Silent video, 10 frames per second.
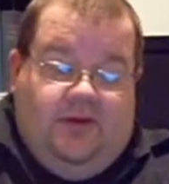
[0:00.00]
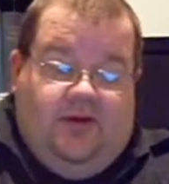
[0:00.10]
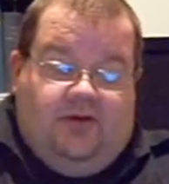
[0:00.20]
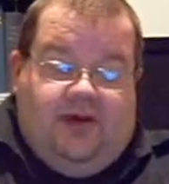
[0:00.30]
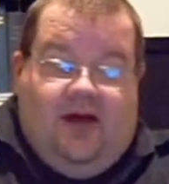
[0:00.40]

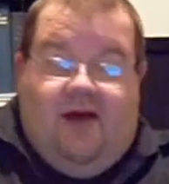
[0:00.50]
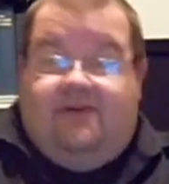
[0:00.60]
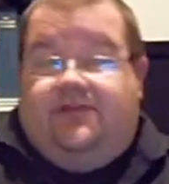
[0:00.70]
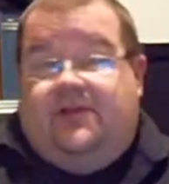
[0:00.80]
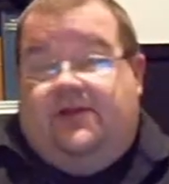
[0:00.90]
Okay,
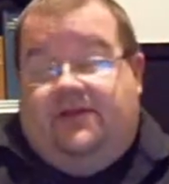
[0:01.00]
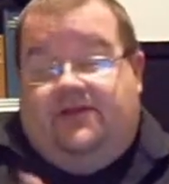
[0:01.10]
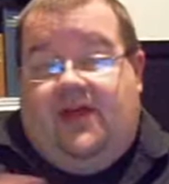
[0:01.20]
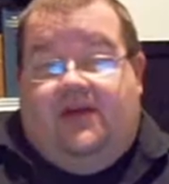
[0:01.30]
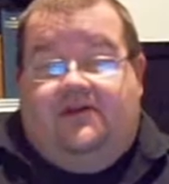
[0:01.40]
obviously in this
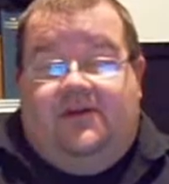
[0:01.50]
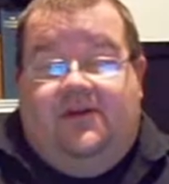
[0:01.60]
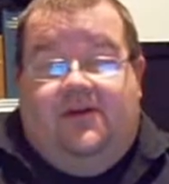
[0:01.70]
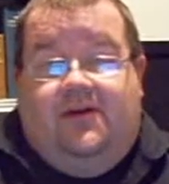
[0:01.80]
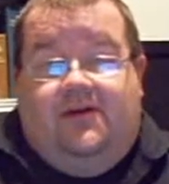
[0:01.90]
case,
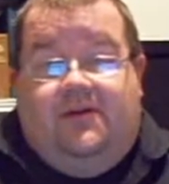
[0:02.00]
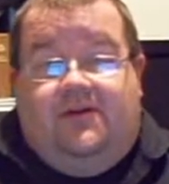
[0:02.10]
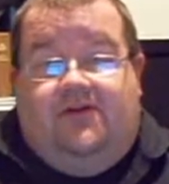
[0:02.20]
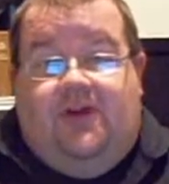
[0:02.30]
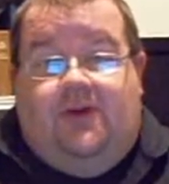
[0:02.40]
the
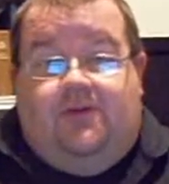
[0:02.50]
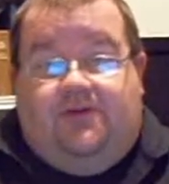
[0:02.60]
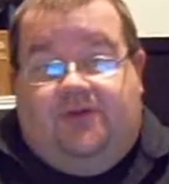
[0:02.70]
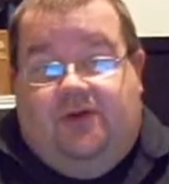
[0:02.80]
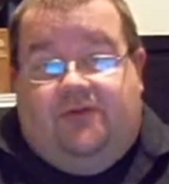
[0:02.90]
defendant was a
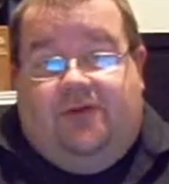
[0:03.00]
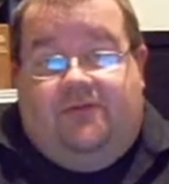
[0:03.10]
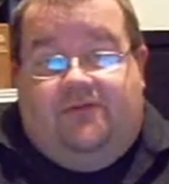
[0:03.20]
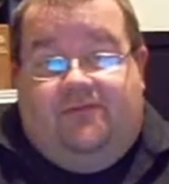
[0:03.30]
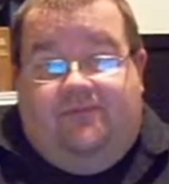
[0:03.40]
fugitive.
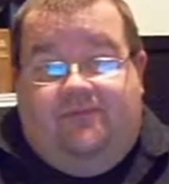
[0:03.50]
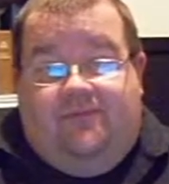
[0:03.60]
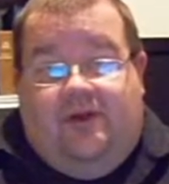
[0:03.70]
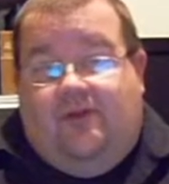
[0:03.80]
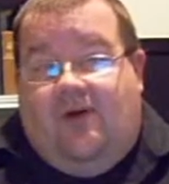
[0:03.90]

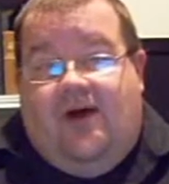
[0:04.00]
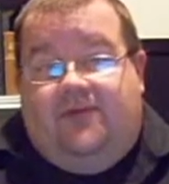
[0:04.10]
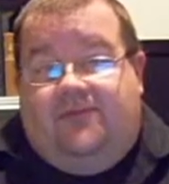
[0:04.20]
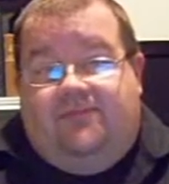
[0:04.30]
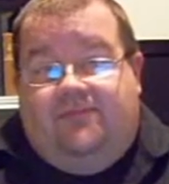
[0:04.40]

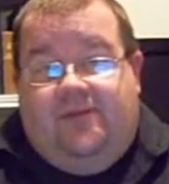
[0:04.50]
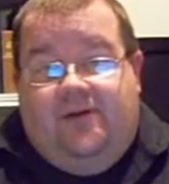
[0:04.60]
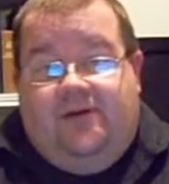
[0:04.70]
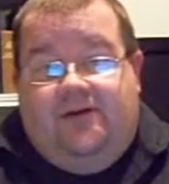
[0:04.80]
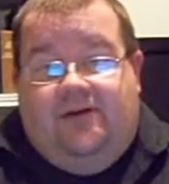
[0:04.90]
Otherwise,
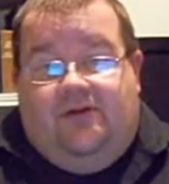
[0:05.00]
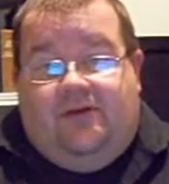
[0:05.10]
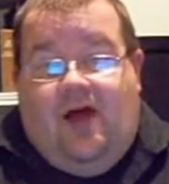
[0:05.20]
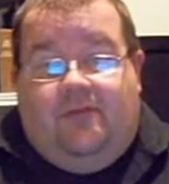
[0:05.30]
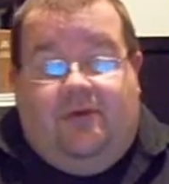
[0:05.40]
the
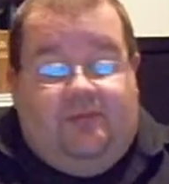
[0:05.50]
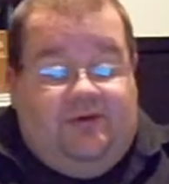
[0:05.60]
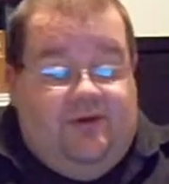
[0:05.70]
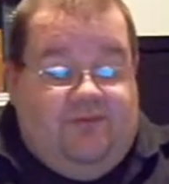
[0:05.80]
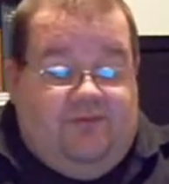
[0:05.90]
Commonwealth
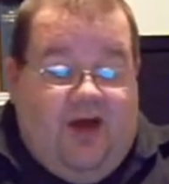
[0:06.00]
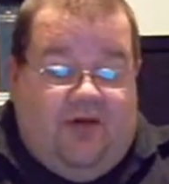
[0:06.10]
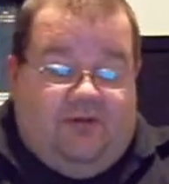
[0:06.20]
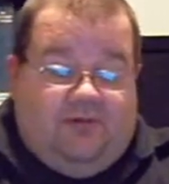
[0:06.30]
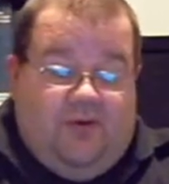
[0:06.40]
would never
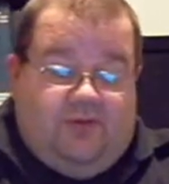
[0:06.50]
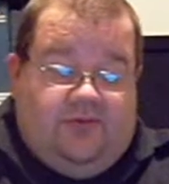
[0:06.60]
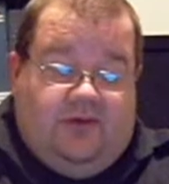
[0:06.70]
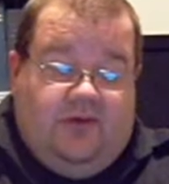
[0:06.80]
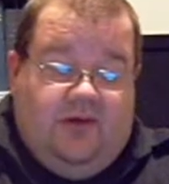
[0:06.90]
filed this motion.
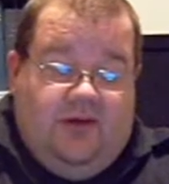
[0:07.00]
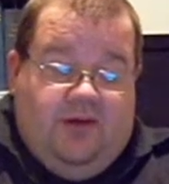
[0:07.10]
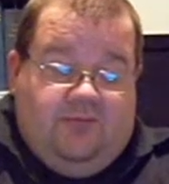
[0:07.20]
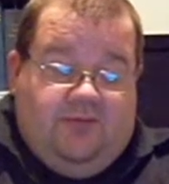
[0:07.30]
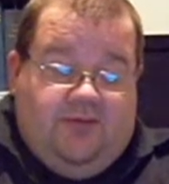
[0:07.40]

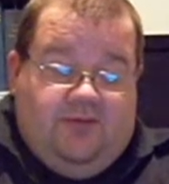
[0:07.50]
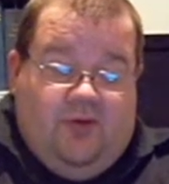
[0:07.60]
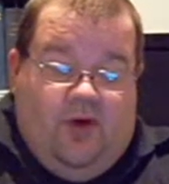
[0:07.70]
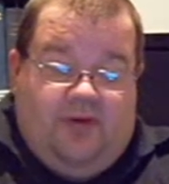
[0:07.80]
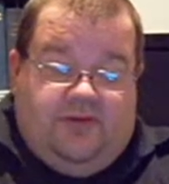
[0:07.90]
Then we
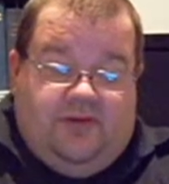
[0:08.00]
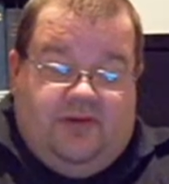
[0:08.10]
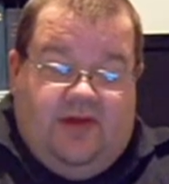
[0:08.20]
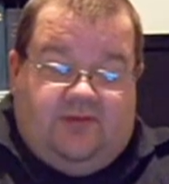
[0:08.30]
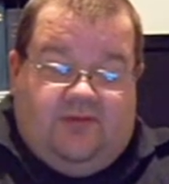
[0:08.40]
go on to the
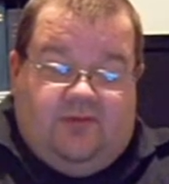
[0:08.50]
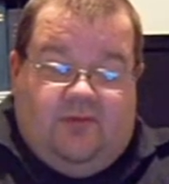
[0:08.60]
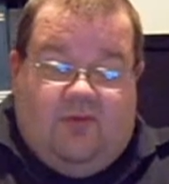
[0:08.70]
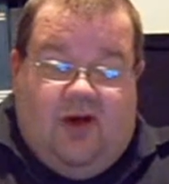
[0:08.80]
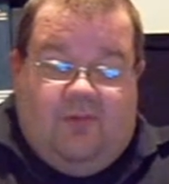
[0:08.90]
nexus
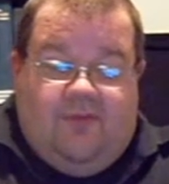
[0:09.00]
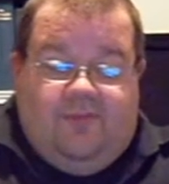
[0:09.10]
requirement.